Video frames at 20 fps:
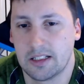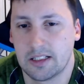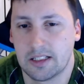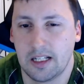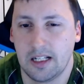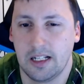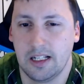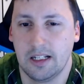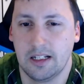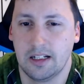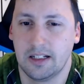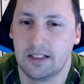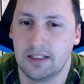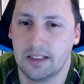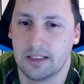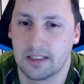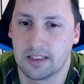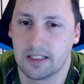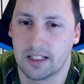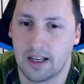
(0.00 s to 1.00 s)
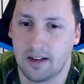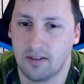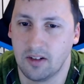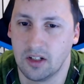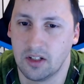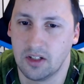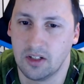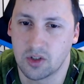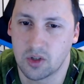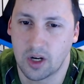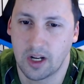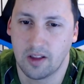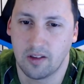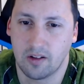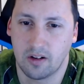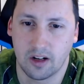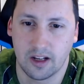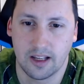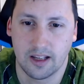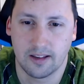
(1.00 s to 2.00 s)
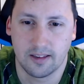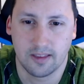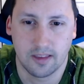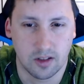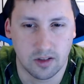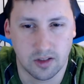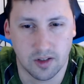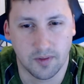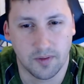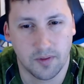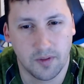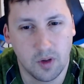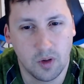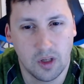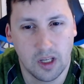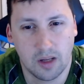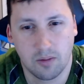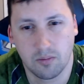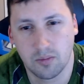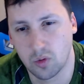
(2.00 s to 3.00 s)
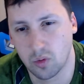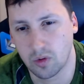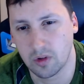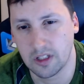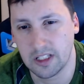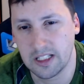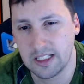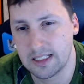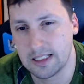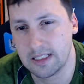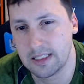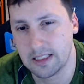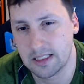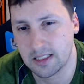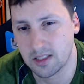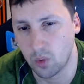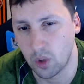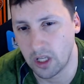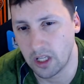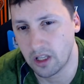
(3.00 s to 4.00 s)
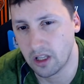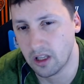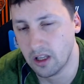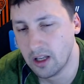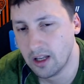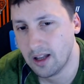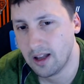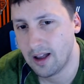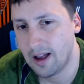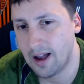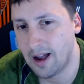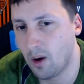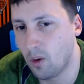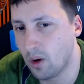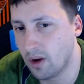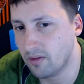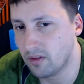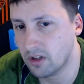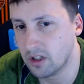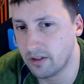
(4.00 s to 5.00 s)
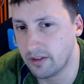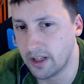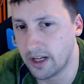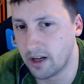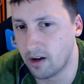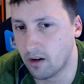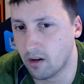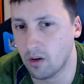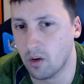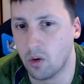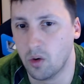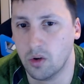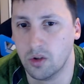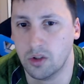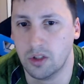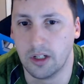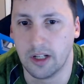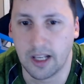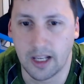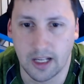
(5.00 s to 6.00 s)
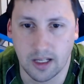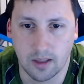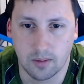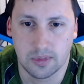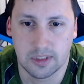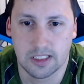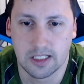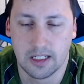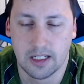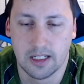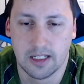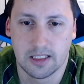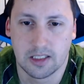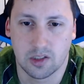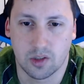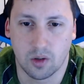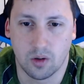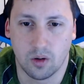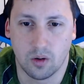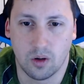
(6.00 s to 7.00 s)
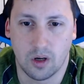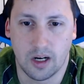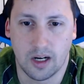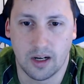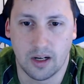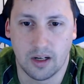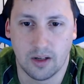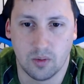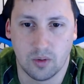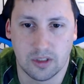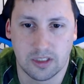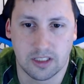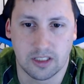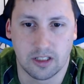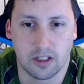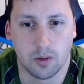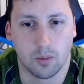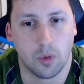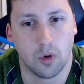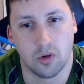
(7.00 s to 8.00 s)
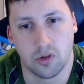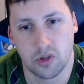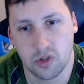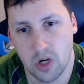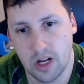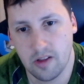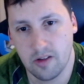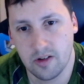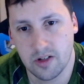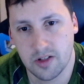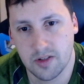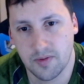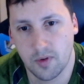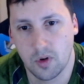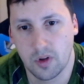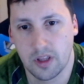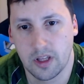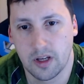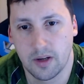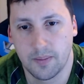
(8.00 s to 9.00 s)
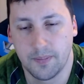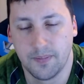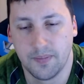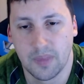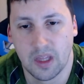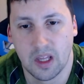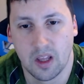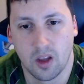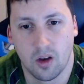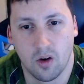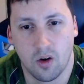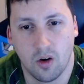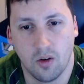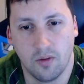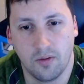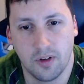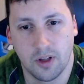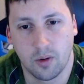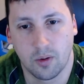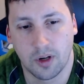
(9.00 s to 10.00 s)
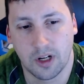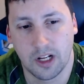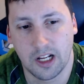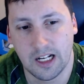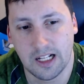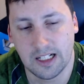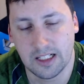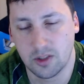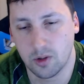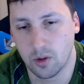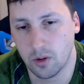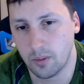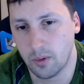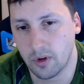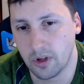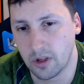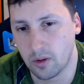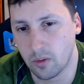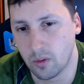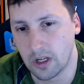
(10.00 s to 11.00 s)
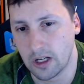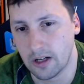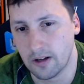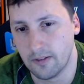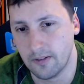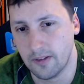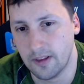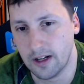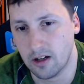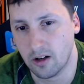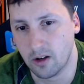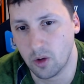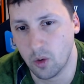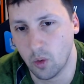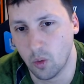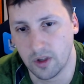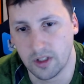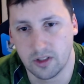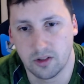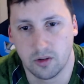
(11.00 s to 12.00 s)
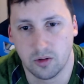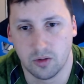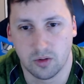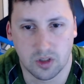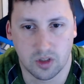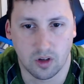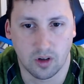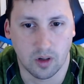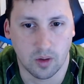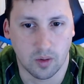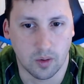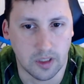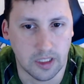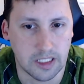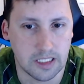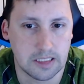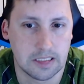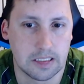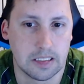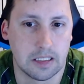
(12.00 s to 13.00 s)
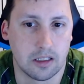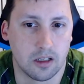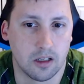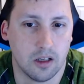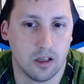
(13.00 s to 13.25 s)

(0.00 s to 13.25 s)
Stadia it doesn't have a trailer again. There's a few games releasing this week. However, they are older games, so I wasn't going to pull trailers for them. Hopefully, we're getting to a point where they're going to start releasing